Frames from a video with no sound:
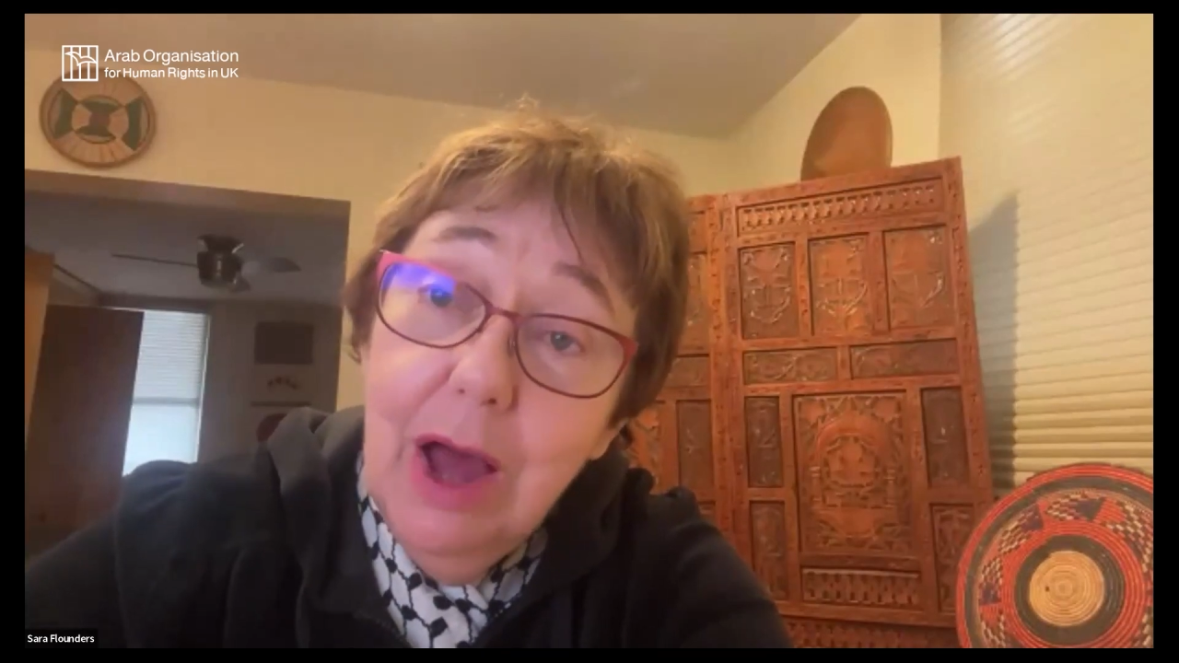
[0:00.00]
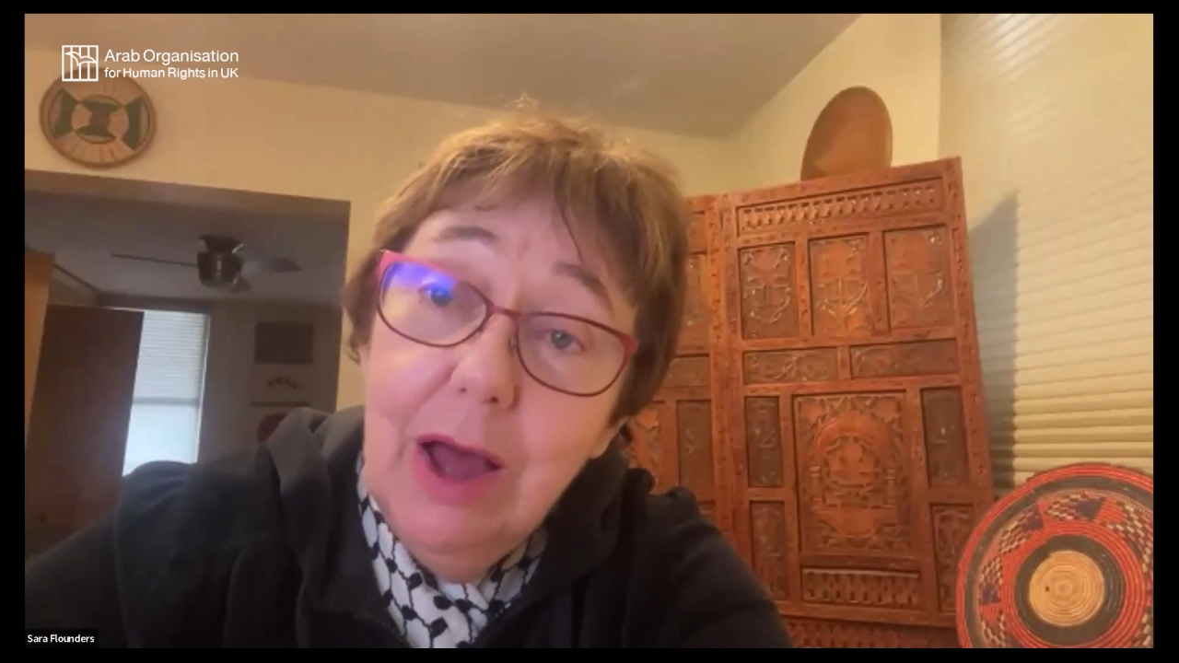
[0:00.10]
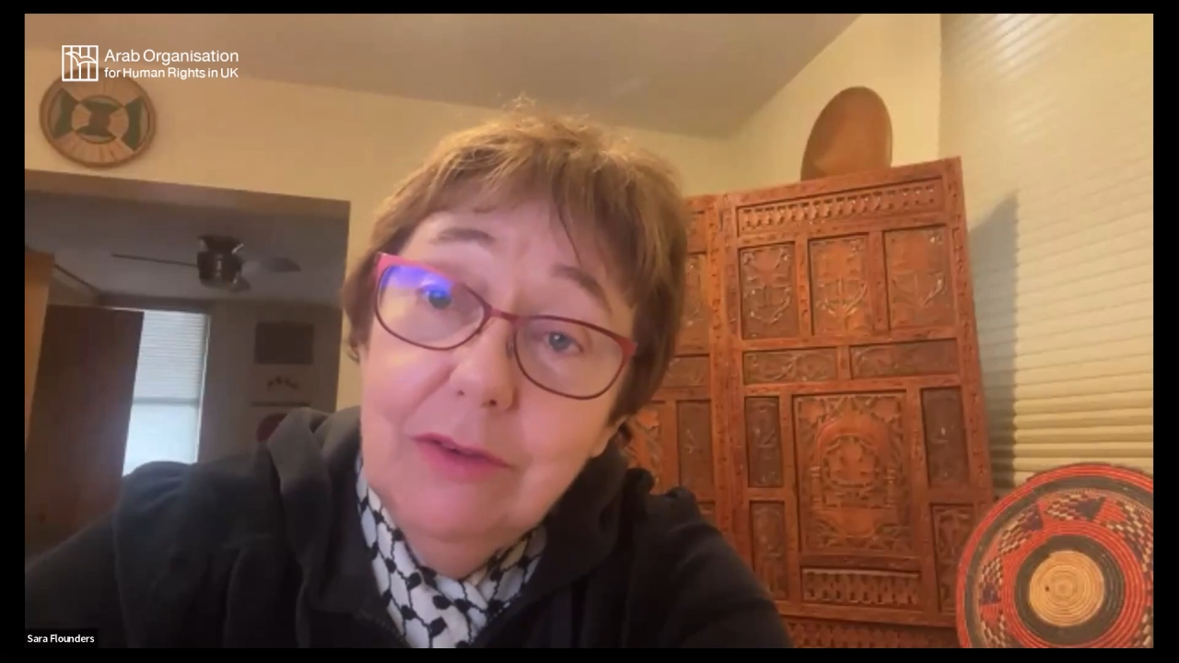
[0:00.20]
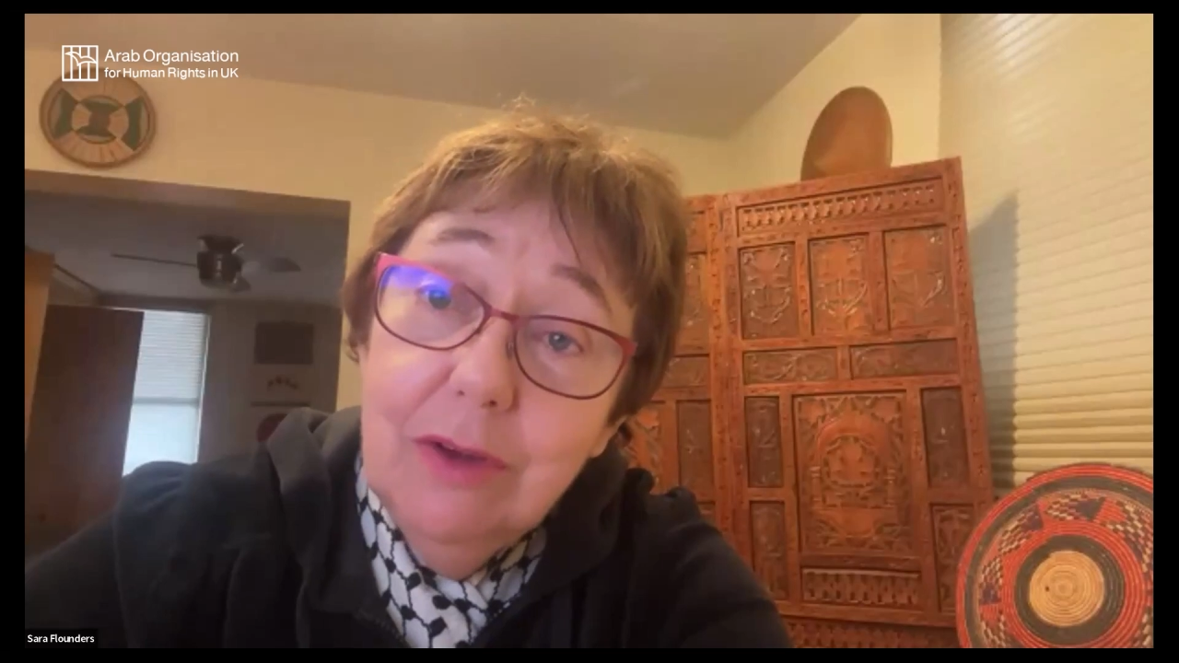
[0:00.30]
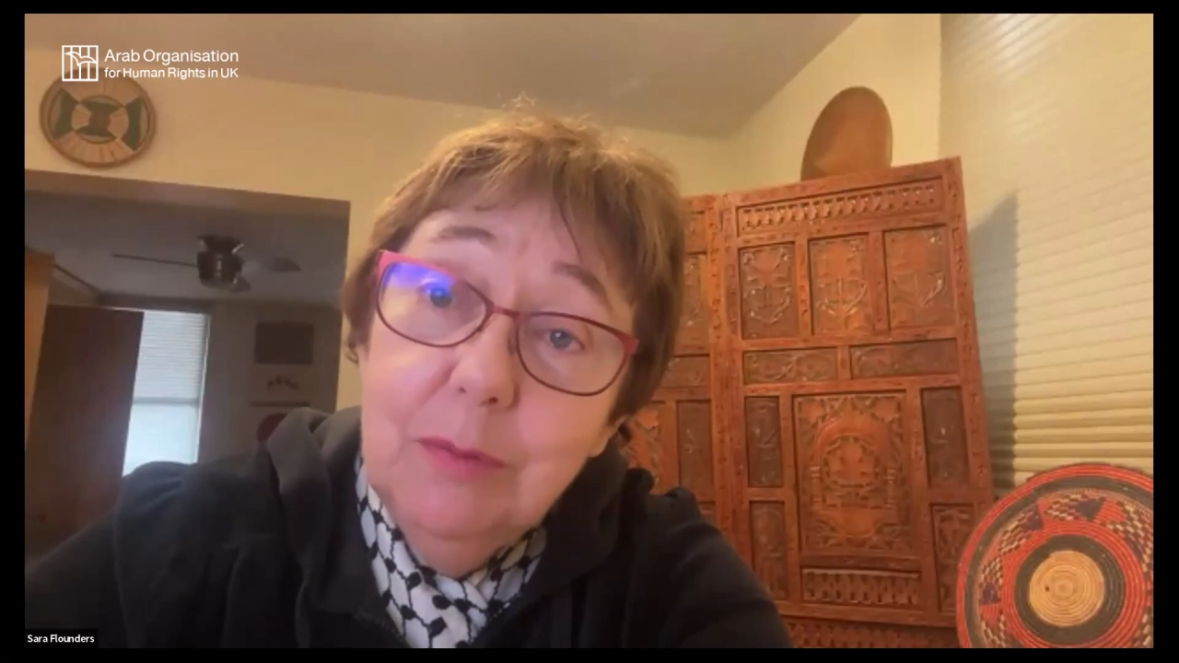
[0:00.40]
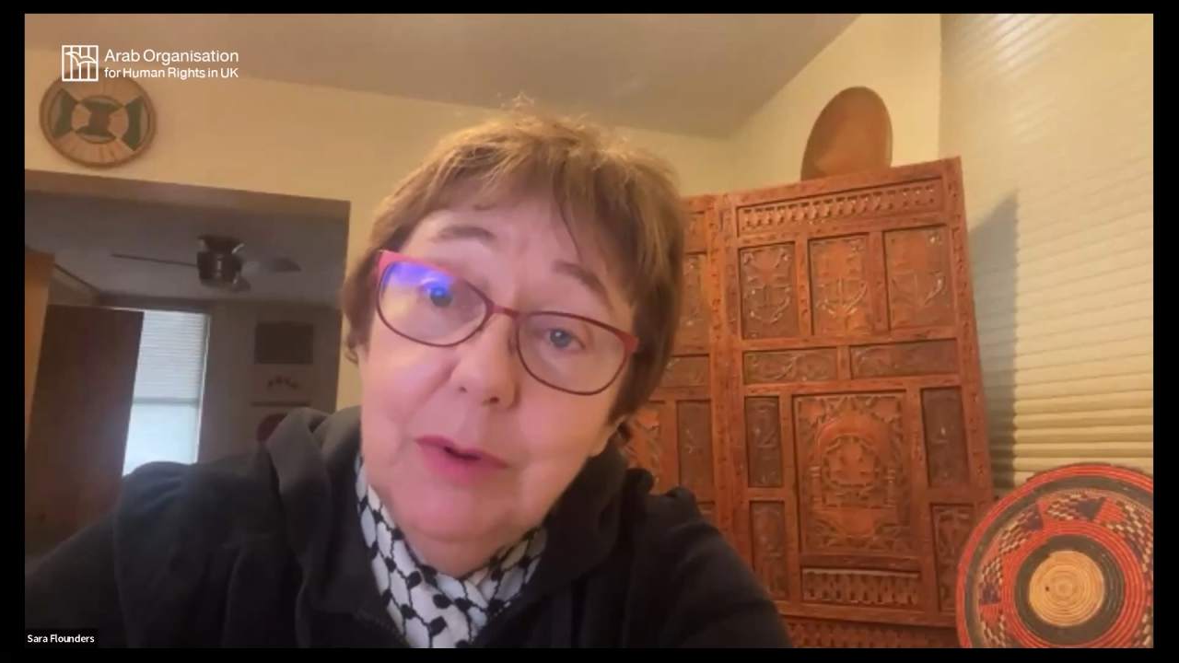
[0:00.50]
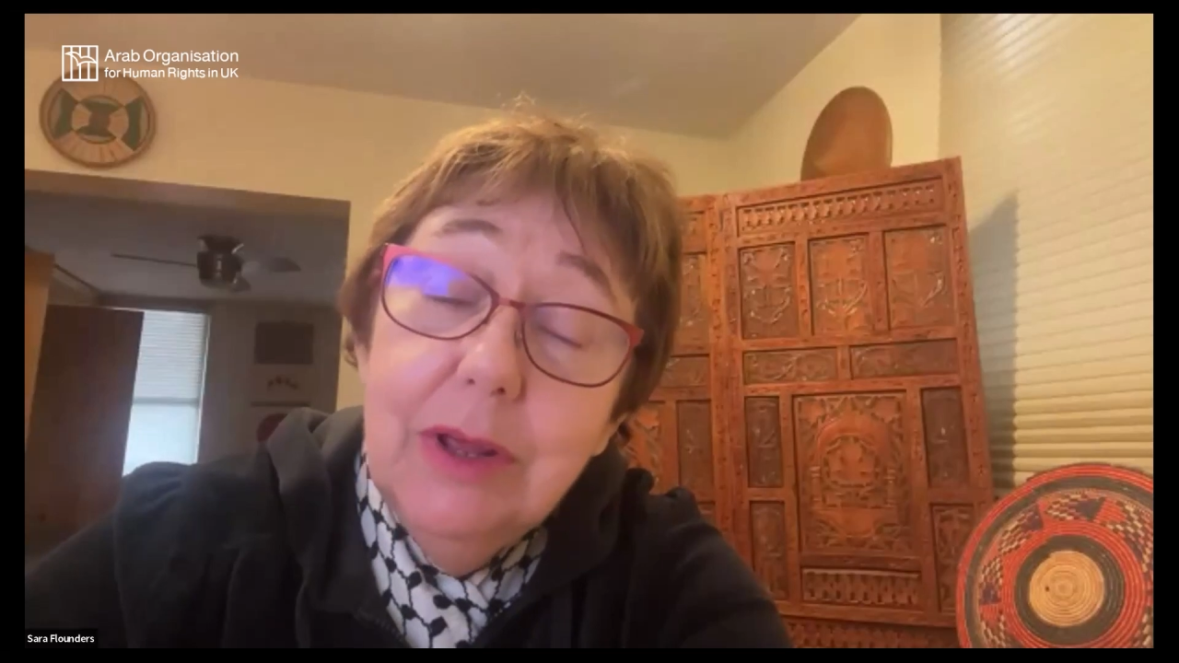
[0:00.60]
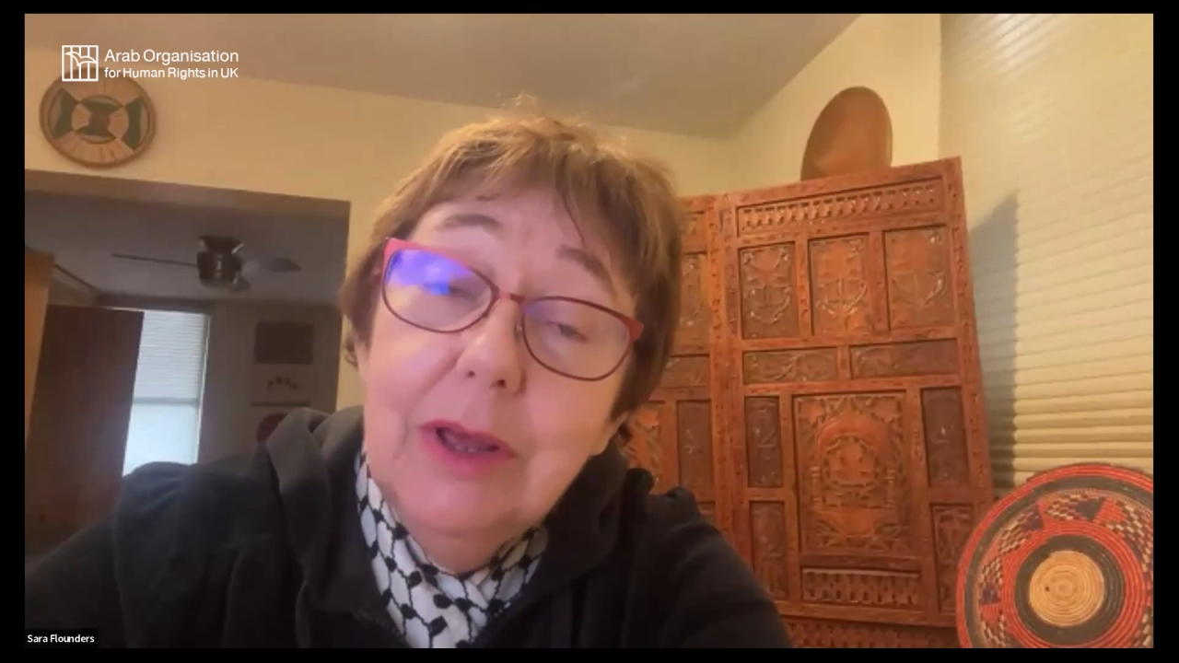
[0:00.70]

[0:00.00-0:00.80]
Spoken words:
Gaza but